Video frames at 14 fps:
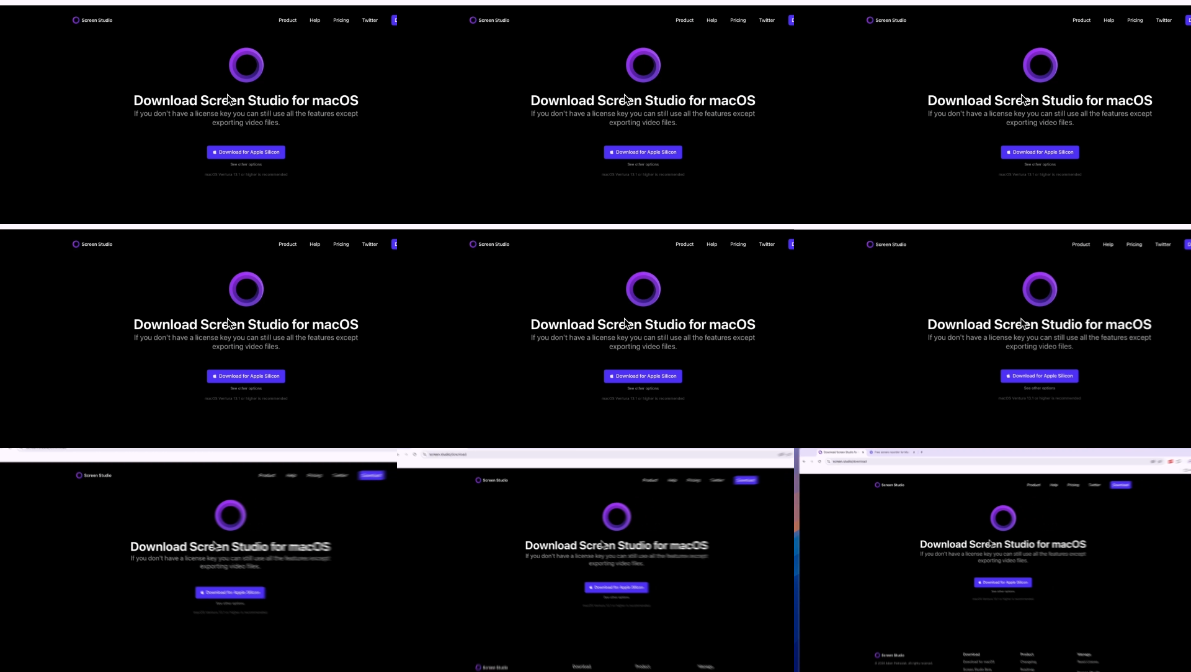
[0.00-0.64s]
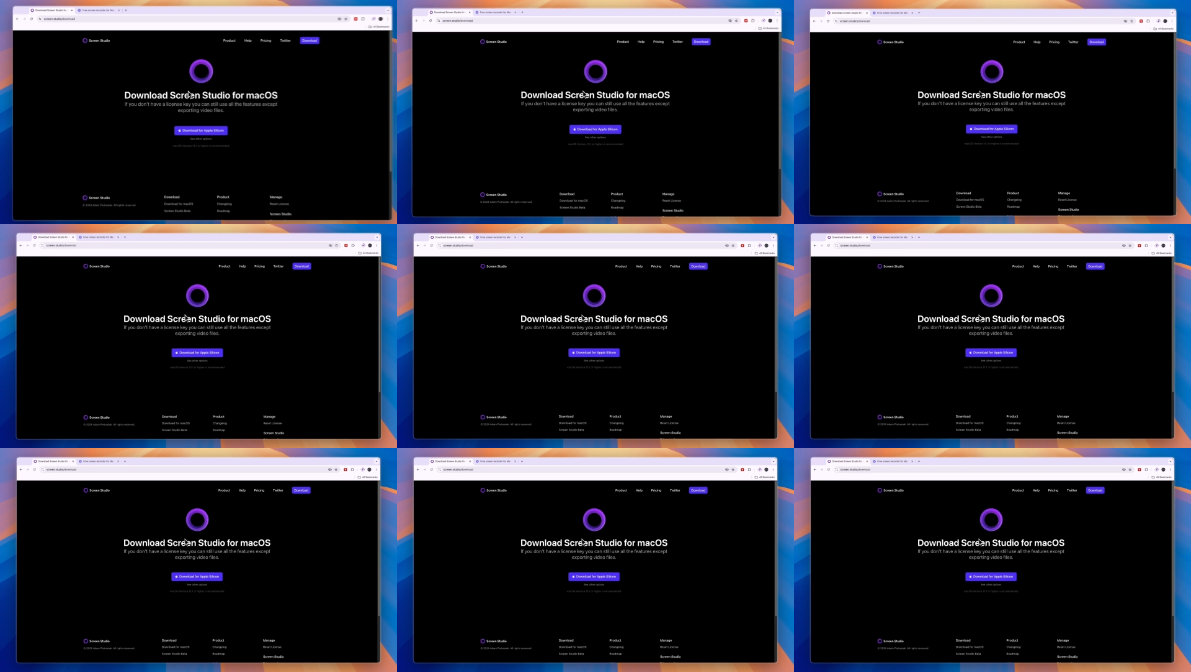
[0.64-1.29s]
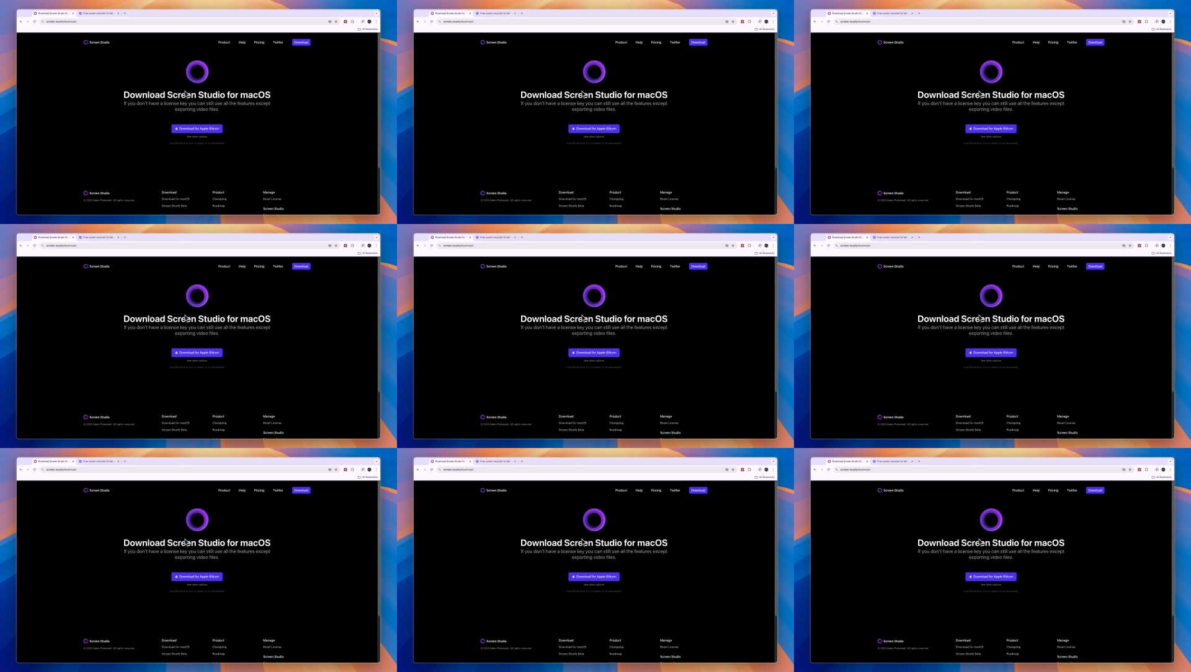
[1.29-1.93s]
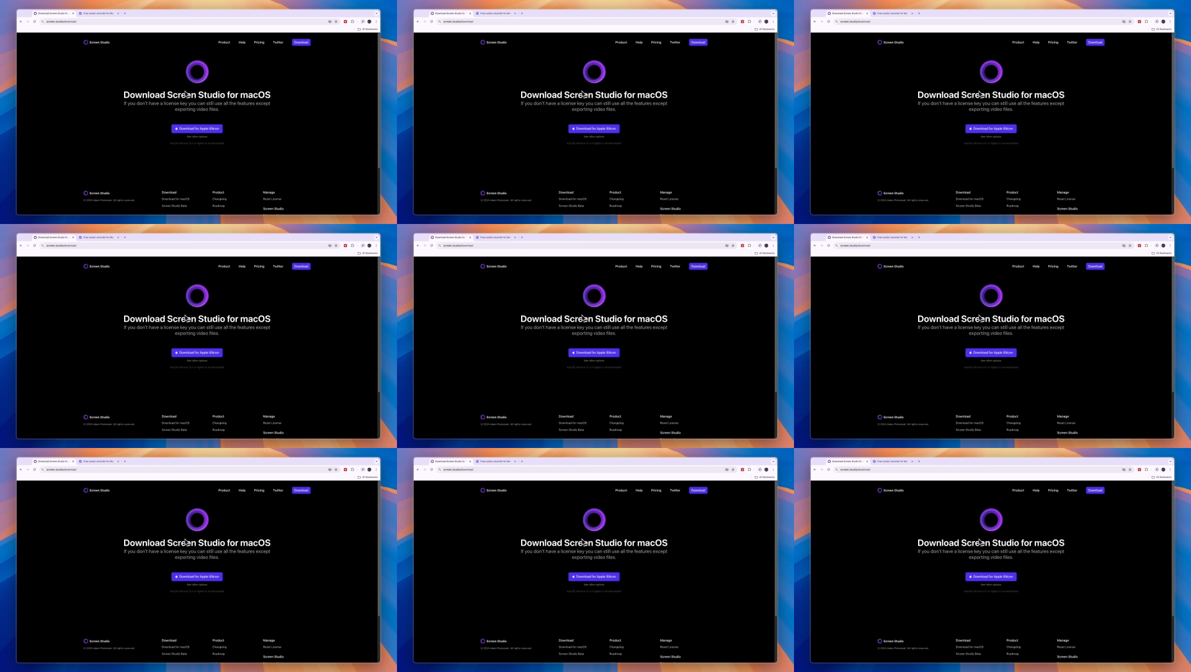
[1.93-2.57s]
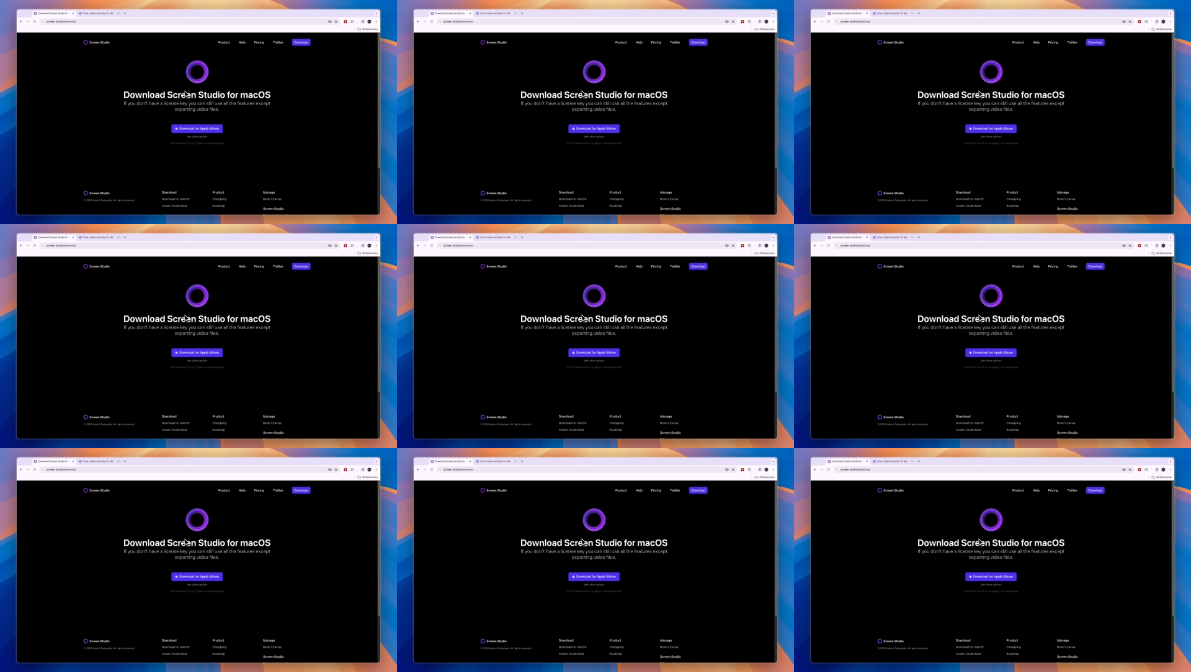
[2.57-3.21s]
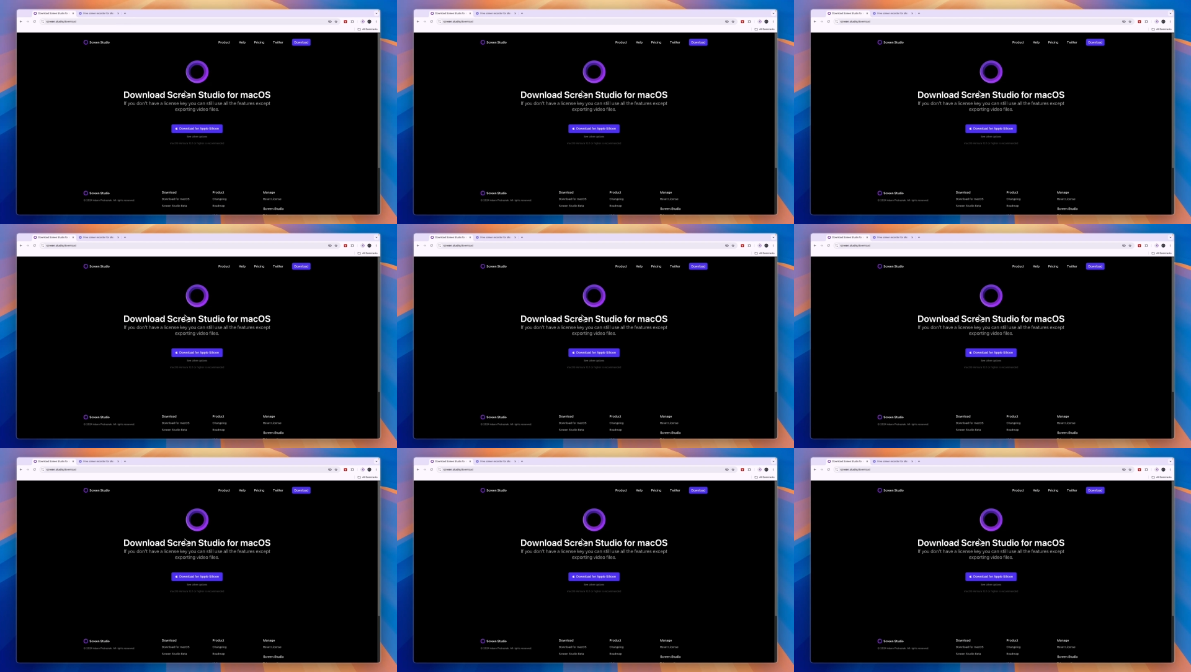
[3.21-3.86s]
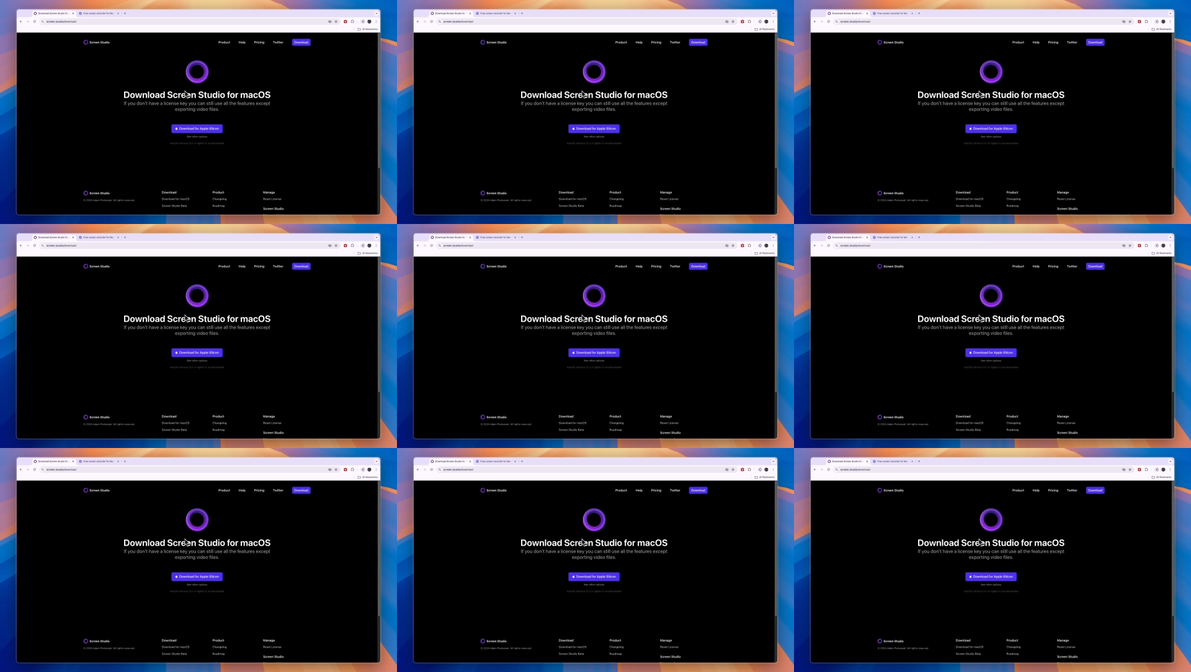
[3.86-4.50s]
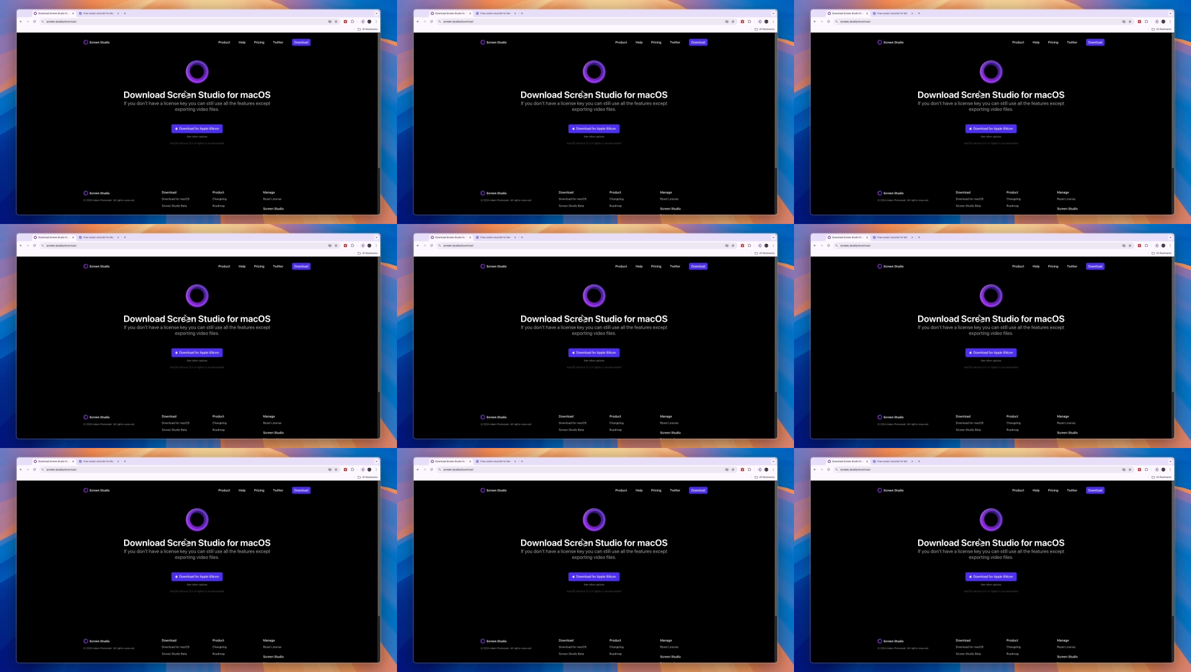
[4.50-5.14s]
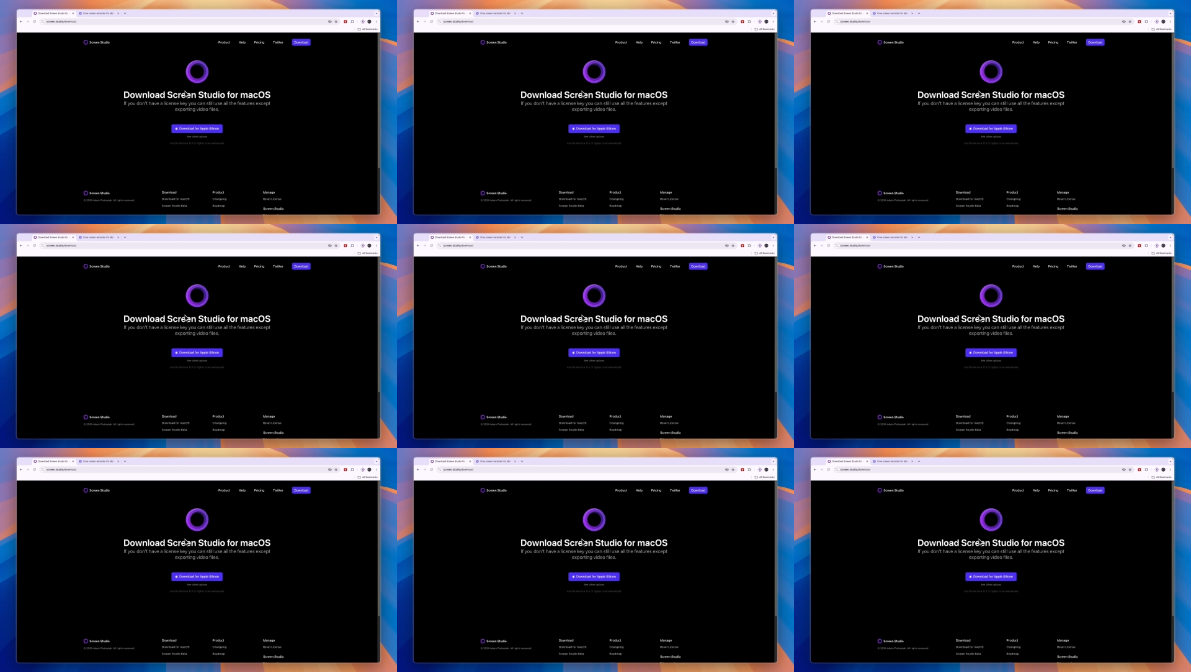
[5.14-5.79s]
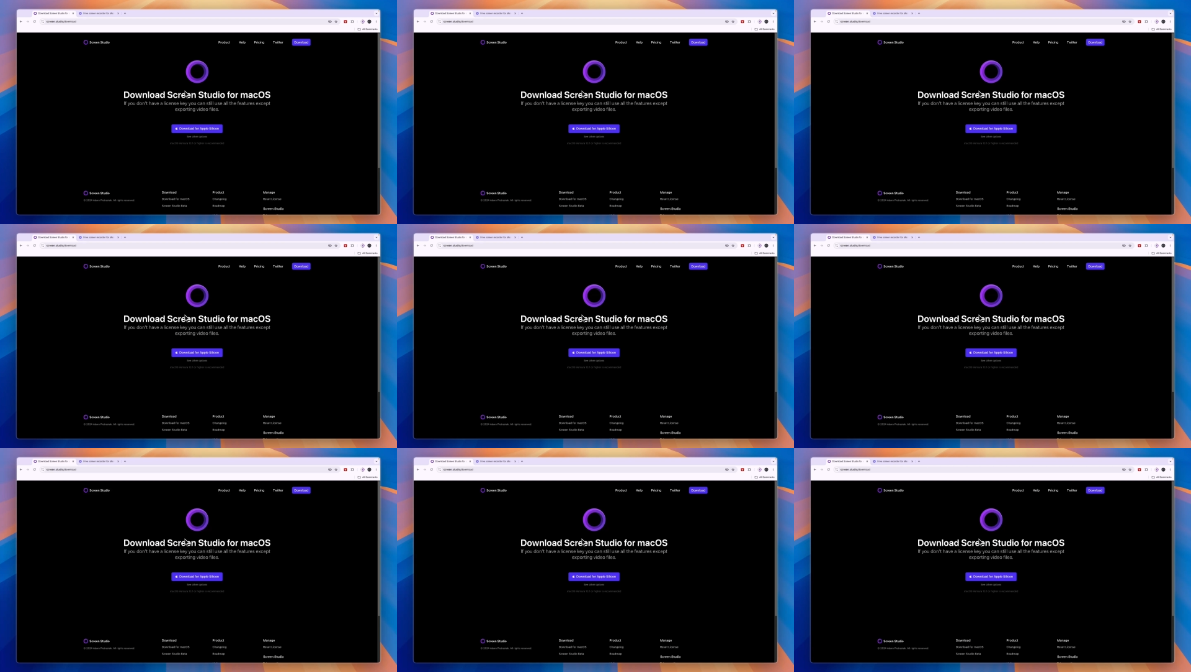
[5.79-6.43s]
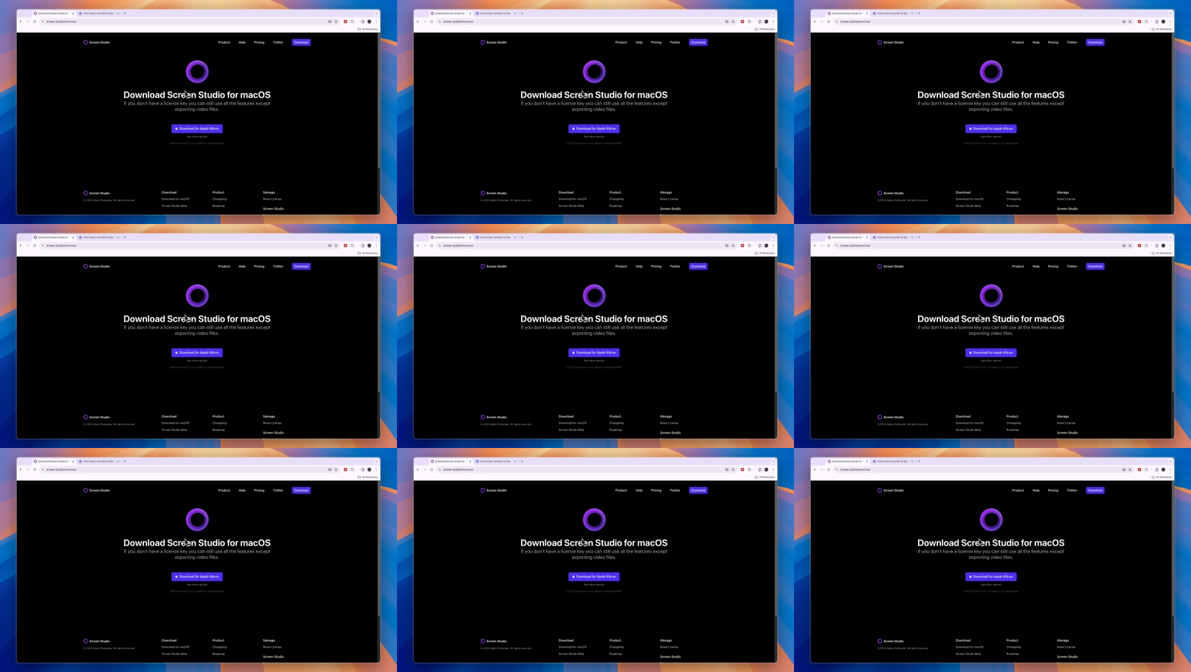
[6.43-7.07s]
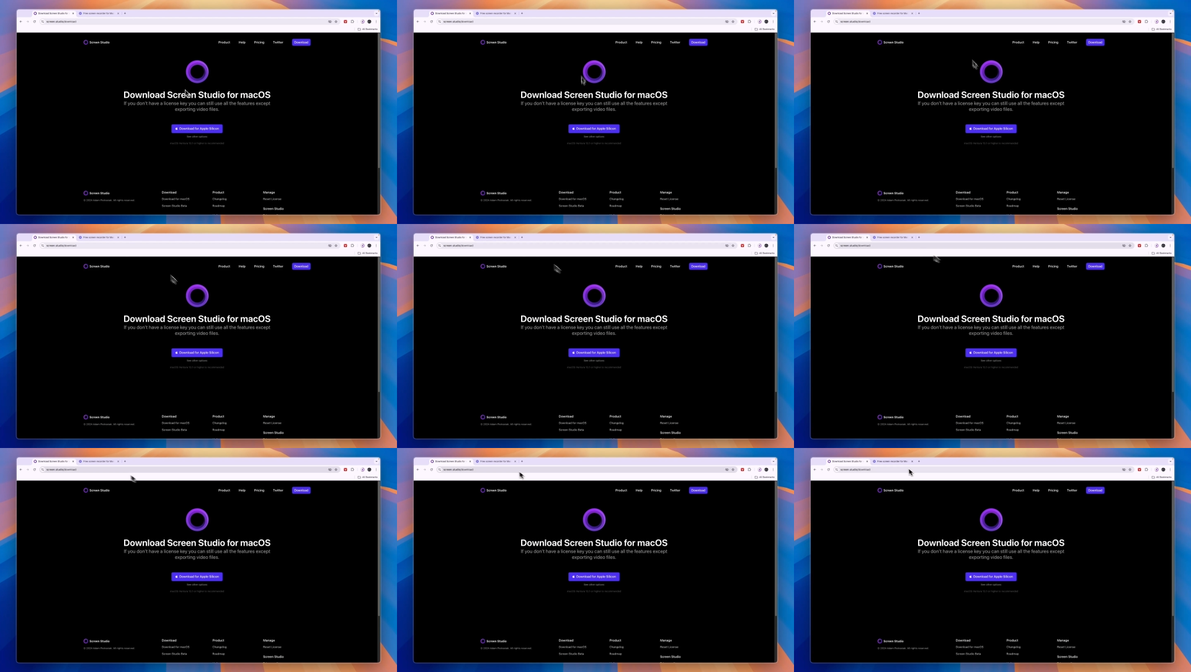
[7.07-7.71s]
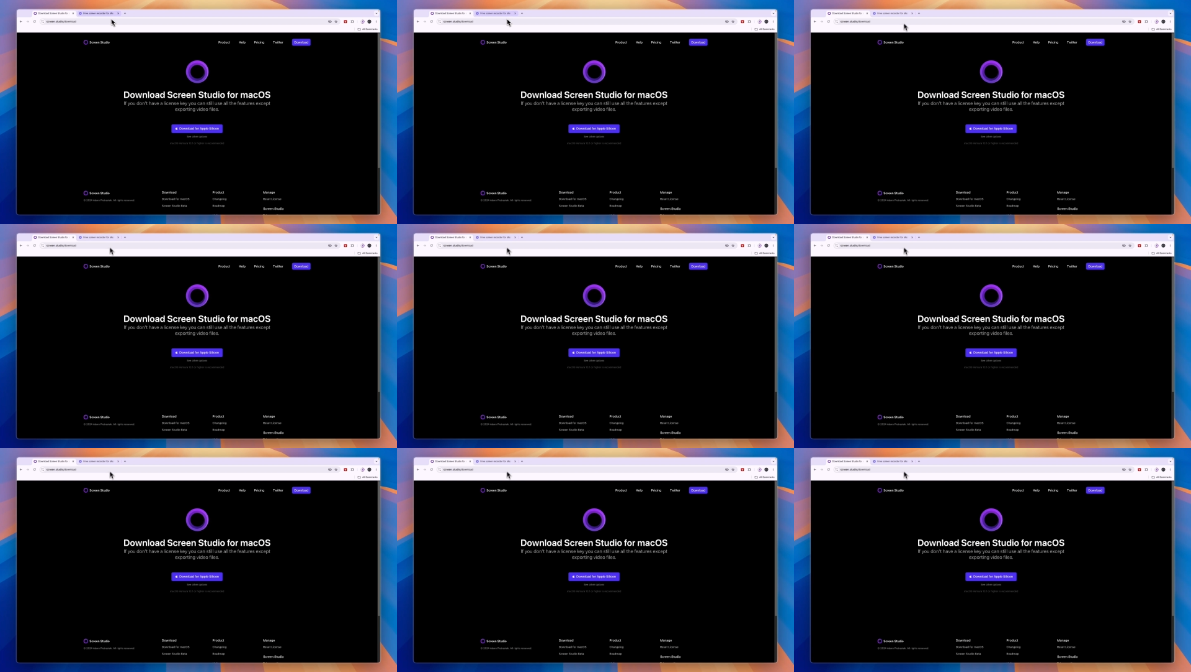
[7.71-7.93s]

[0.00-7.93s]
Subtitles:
No face is visible, so there are no lips to read.